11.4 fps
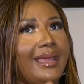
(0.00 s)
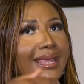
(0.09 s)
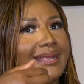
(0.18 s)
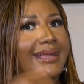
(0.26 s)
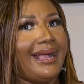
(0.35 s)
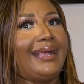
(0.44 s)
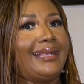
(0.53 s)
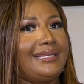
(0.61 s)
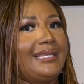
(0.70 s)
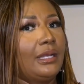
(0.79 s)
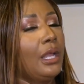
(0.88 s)

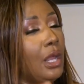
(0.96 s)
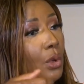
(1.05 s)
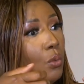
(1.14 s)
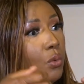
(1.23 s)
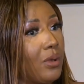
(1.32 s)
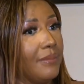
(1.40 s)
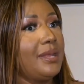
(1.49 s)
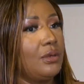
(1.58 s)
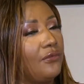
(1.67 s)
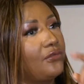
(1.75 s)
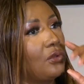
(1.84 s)
encouraging
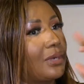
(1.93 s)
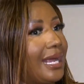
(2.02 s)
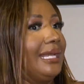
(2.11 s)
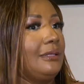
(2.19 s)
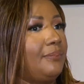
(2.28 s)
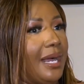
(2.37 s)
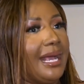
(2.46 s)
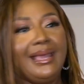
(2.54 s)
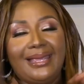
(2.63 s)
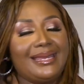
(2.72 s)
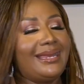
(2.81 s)
women of your caliber
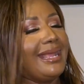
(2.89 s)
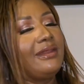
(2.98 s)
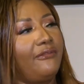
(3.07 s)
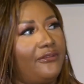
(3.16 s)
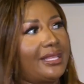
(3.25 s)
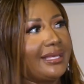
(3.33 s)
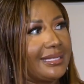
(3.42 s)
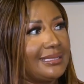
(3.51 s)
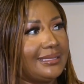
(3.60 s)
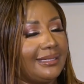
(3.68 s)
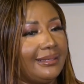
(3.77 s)
in any
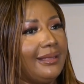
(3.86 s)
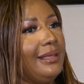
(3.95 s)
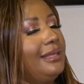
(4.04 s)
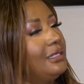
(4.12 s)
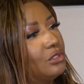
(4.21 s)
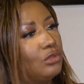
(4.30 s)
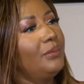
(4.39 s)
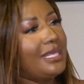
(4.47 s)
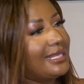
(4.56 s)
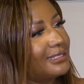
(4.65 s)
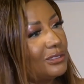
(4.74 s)
federation.
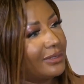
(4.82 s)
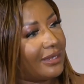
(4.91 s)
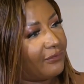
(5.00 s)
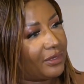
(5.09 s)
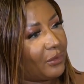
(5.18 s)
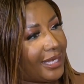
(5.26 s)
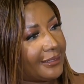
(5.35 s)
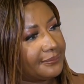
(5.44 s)
Swimming is not everywhere.